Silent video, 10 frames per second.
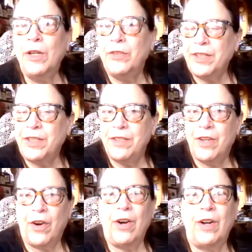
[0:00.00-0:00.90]
weren't dressed
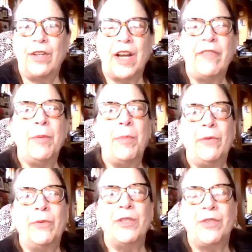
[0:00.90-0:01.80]
as girls.
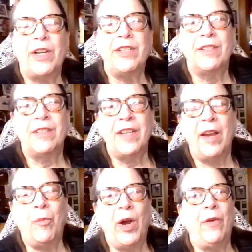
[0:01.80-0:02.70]
Everybody was dressed the
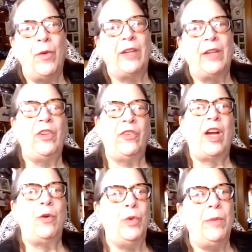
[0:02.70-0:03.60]
same way. That's just
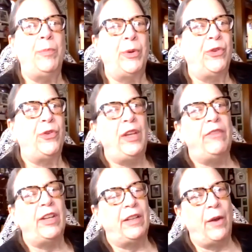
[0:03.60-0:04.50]
how we
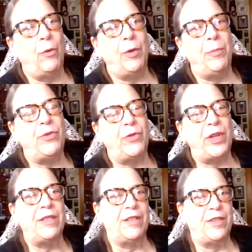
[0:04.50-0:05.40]
perceive it. They would be
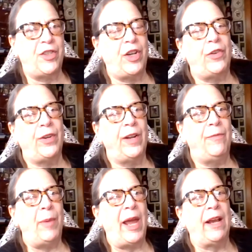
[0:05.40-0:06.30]
dressed as children
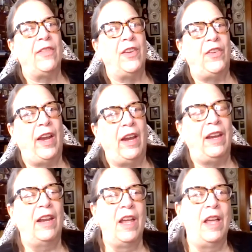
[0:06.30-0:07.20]
and back in the
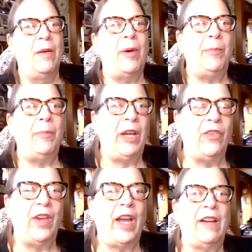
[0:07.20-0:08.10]
day, but
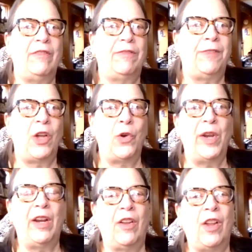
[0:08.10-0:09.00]
because they had
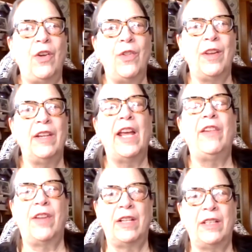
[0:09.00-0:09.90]
flowing clothing,
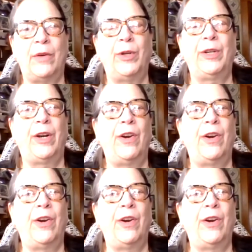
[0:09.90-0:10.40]
they thought they were